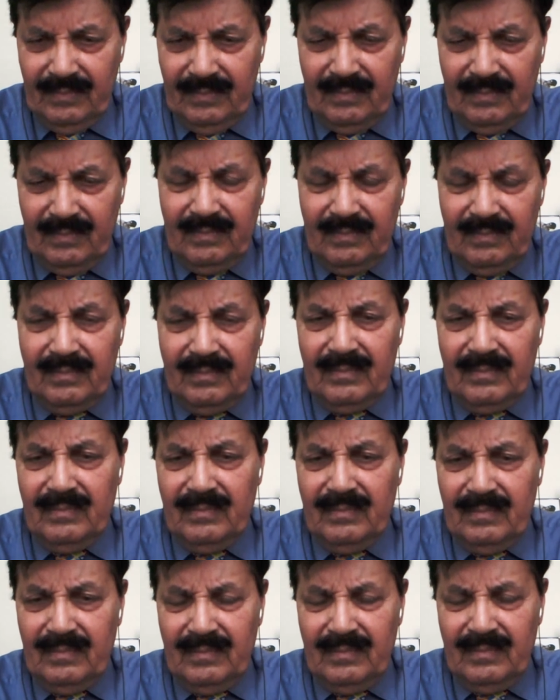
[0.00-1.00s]

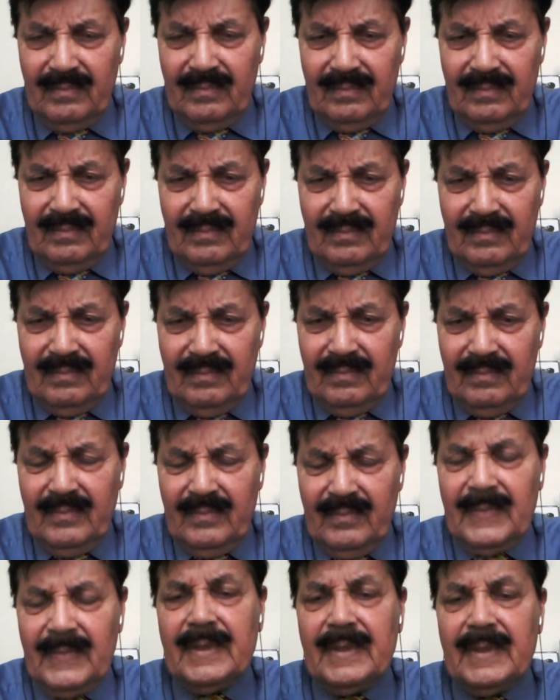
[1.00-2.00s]

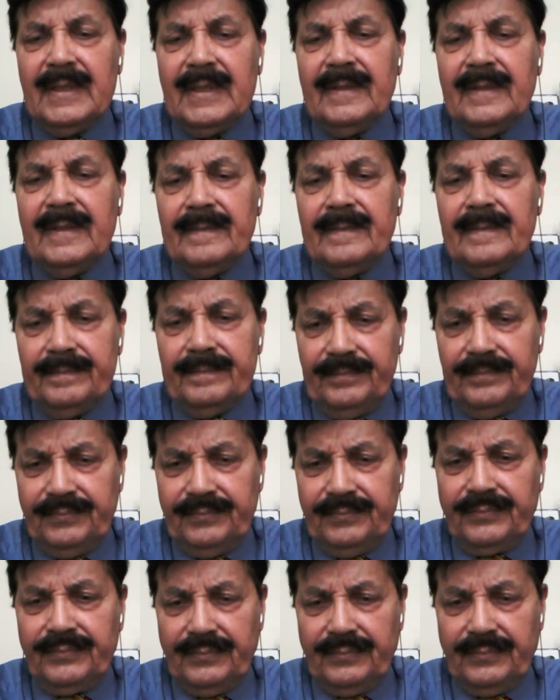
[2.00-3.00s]

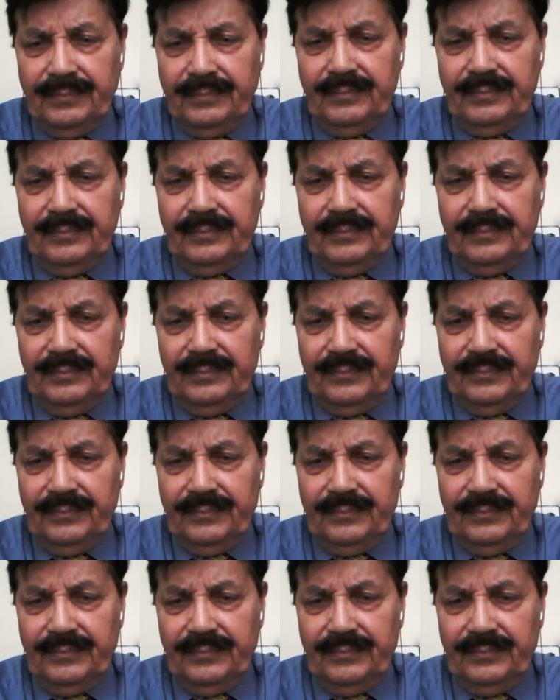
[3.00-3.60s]
(silent)